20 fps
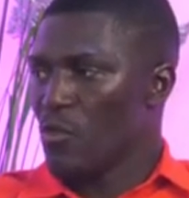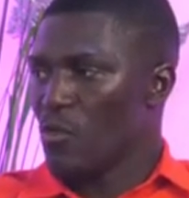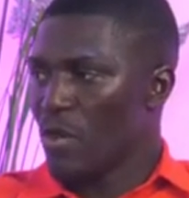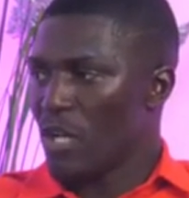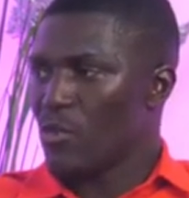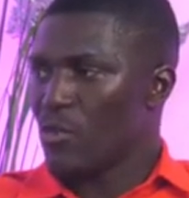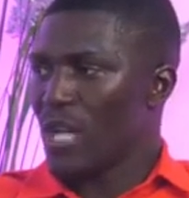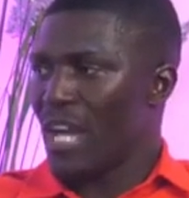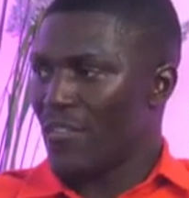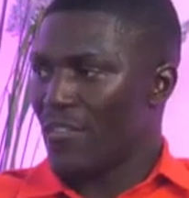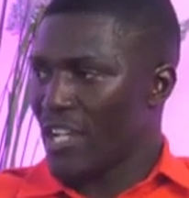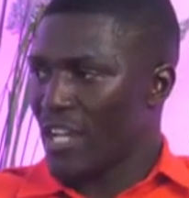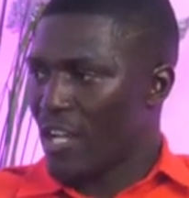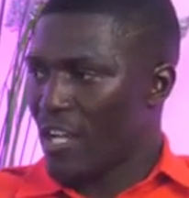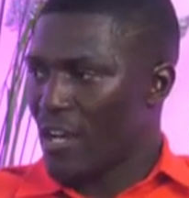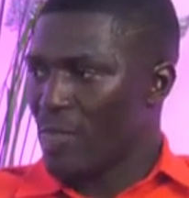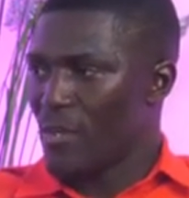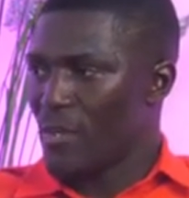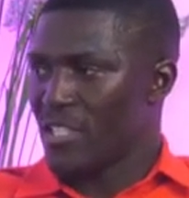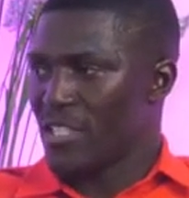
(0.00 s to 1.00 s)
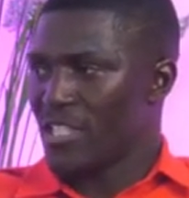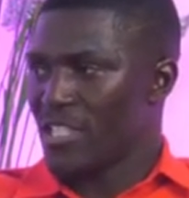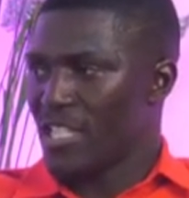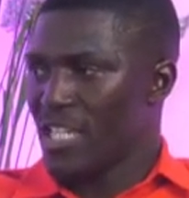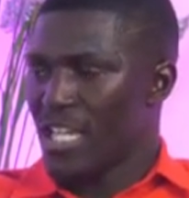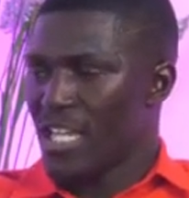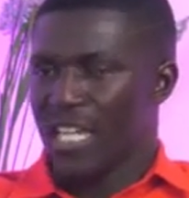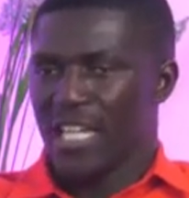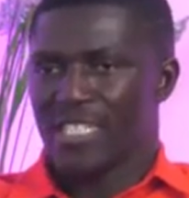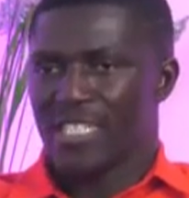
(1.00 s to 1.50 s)
What we have in common
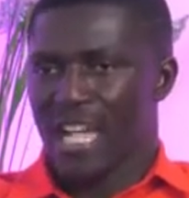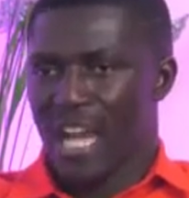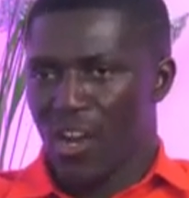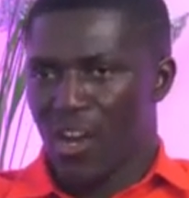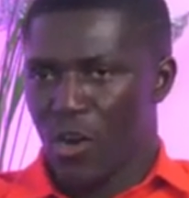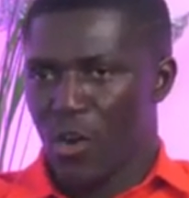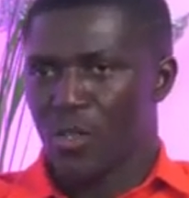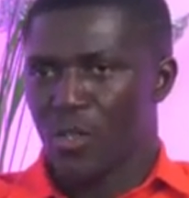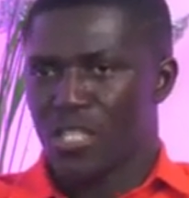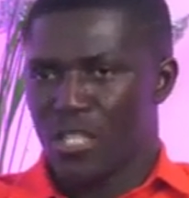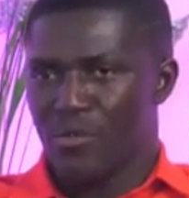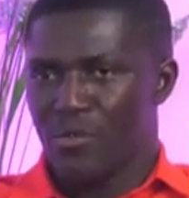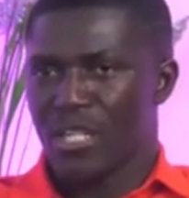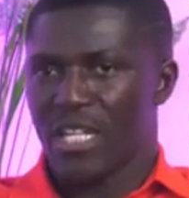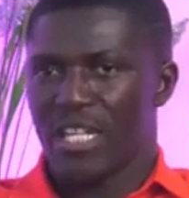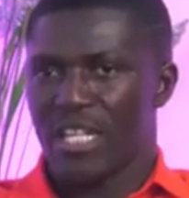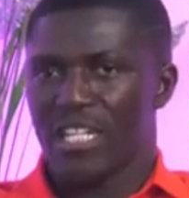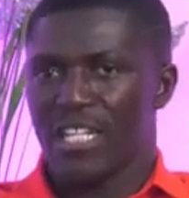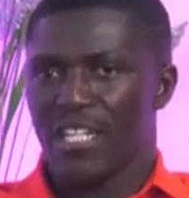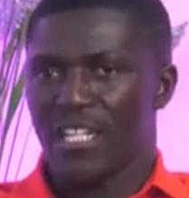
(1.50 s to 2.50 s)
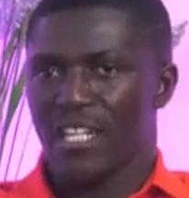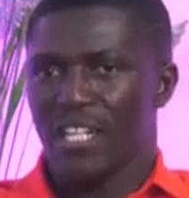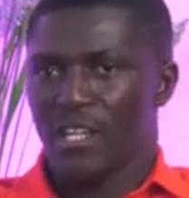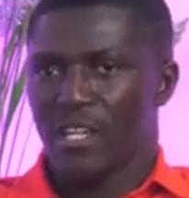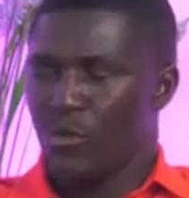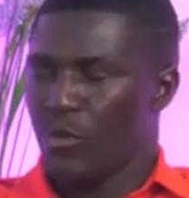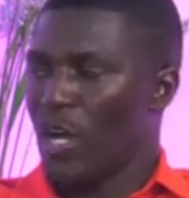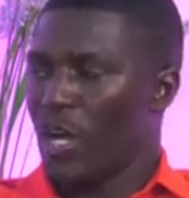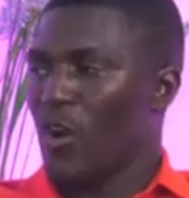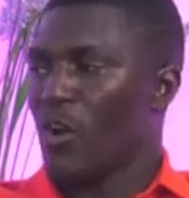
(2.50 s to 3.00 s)
is that ultimately
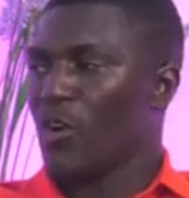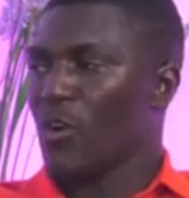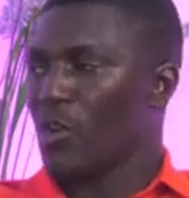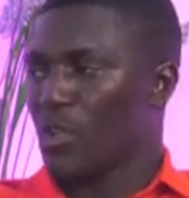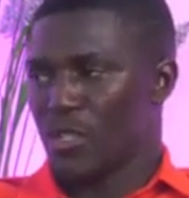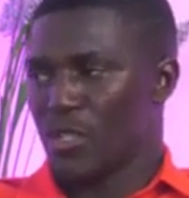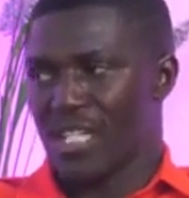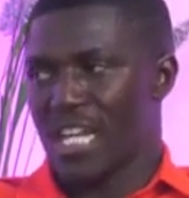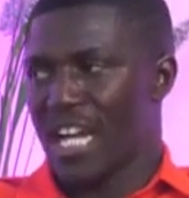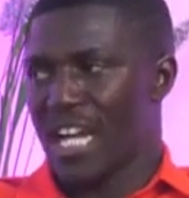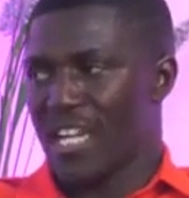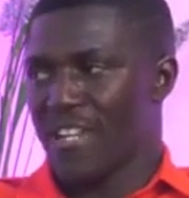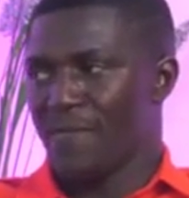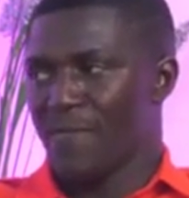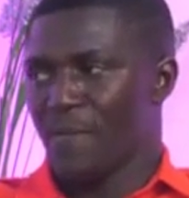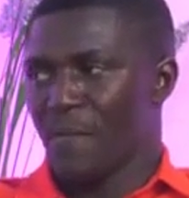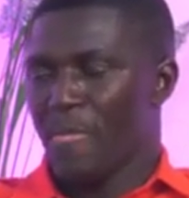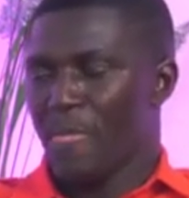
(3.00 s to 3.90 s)
we are all going to die.